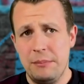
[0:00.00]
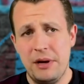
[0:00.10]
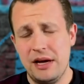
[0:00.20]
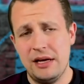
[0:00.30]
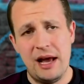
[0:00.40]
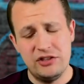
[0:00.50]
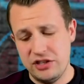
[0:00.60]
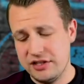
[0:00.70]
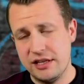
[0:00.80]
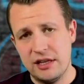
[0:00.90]
But as
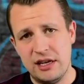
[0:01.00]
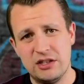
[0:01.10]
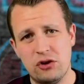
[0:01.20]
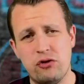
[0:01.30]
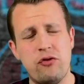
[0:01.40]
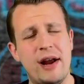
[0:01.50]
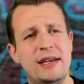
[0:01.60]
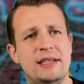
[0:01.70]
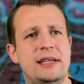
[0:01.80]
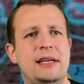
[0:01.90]
you said, it's
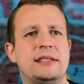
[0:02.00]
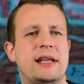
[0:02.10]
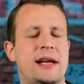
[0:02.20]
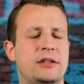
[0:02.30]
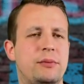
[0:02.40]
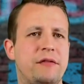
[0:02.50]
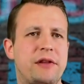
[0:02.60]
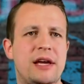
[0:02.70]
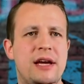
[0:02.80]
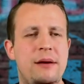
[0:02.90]
crazy these days
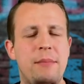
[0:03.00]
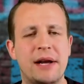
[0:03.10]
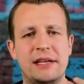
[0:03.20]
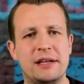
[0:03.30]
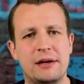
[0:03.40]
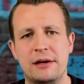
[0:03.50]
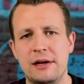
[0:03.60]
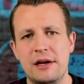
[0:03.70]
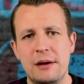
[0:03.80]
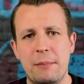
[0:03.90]
with the money that
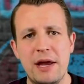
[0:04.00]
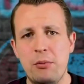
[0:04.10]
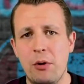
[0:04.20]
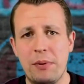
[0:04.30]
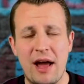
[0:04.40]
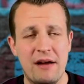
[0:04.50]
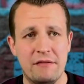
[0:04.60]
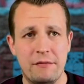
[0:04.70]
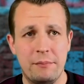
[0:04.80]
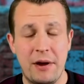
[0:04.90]
people
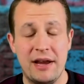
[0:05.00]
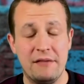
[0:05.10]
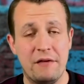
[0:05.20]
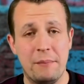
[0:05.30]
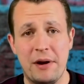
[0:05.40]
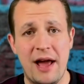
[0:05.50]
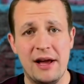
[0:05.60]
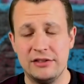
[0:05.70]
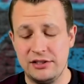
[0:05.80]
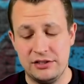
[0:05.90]
are paying for
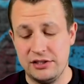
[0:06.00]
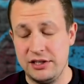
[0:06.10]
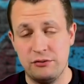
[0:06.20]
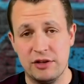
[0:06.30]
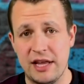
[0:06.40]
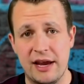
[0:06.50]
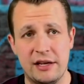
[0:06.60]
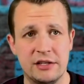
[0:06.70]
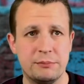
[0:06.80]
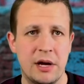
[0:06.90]
players. It's
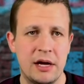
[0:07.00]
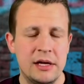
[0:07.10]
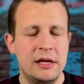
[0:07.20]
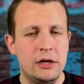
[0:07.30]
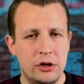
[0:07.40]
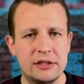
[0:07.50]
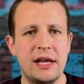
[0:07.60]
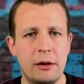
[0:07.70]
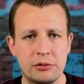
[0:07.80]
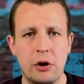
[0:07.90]
ridiculous. But look,
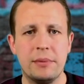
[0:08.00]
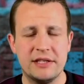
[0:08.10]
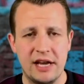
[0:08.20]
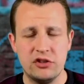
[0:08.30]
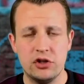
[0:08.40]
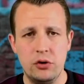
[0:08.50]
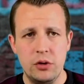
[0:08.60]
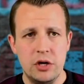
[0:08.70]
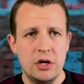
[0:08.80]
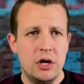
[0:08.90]
Diop's got
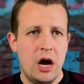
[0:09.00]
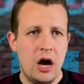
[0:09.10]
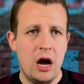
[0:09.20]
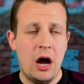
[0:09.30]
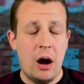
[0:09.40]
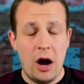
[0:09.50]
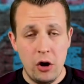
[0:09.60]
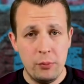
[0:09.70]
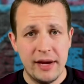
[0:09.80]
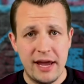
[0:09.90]
potential. I
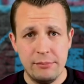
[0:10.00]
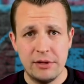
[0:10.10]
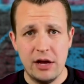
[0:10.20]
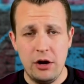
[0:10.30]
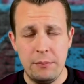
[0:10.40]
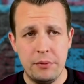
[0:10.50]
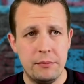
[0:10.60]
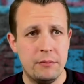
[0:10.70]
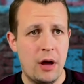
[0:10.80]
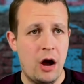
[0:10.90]
hope we keep Diop.
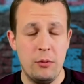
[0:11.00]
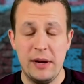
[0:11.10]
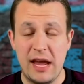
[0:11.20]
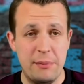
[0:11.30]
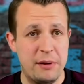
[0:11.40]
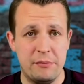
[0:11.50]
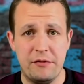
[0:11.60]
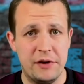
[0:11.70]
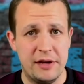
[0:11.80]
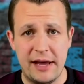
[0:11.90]
I hope we keep him
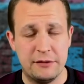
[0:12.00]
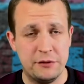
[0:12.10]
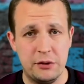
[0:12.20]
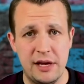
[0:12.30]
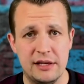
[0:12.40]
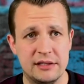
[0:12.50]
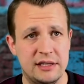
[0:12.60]
for the next few years.